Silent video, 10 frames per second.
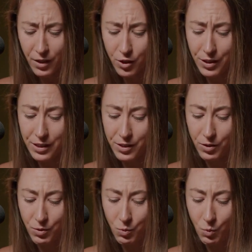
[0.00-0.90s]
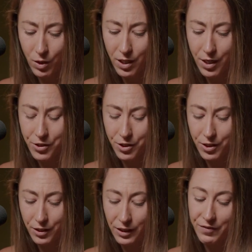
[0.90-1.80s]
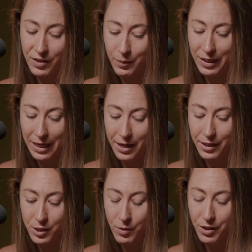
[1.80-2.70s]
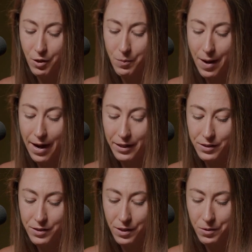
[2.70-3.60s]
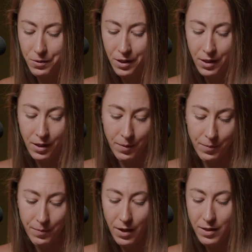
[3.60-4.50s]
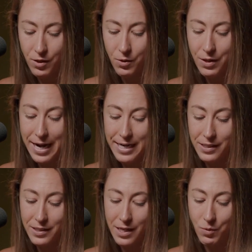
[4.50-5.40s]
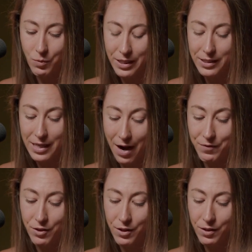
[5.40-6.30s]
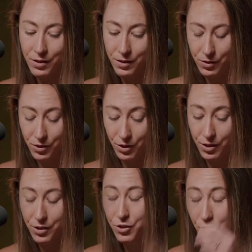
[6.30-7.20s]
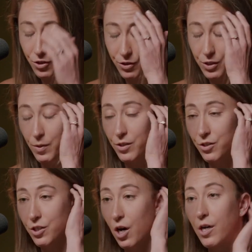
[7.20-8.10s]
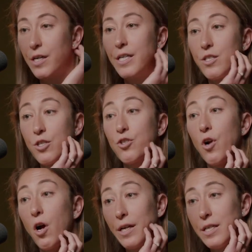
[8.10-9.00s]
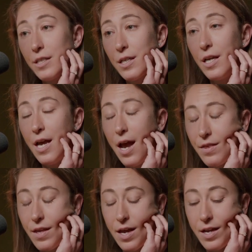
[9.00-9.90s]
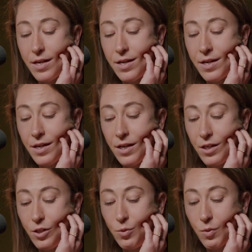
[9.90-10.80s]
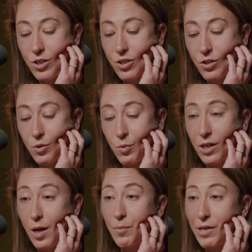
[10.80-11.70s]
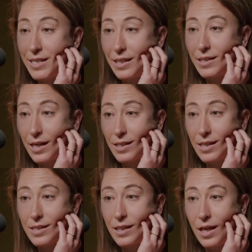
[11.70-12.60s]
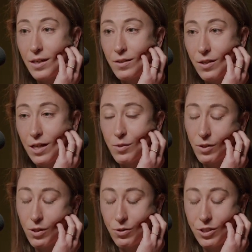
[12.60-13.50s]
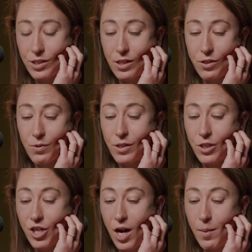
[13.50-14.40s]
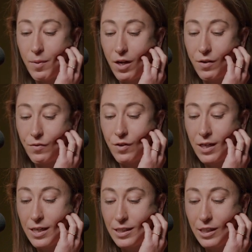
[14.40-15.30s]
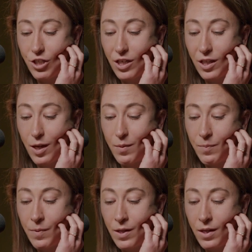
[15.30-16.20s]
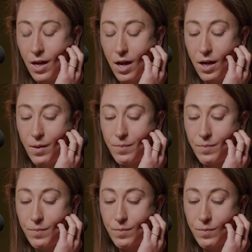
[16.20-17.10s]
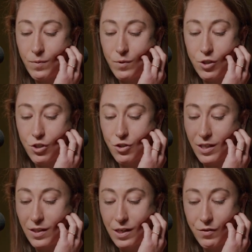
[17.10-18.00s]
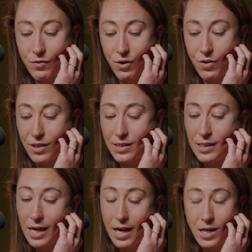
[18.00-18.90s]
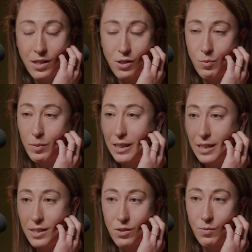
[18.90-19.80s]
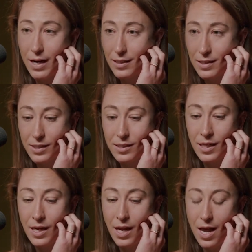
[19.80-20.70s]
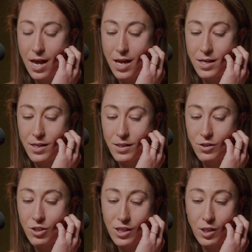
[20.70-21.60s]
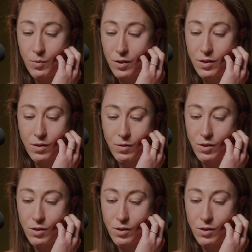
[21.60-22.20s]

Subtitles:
you need to work on your lifting mechanics when you go back. So, 8 to 10 weeks after your surgery is when your scar is the strongest. And then you want to start to work on bracing techniques again. So that's where coaches can do a good job of teaching them good strengthening for the TA, the obliques, the rectus, and just like you would,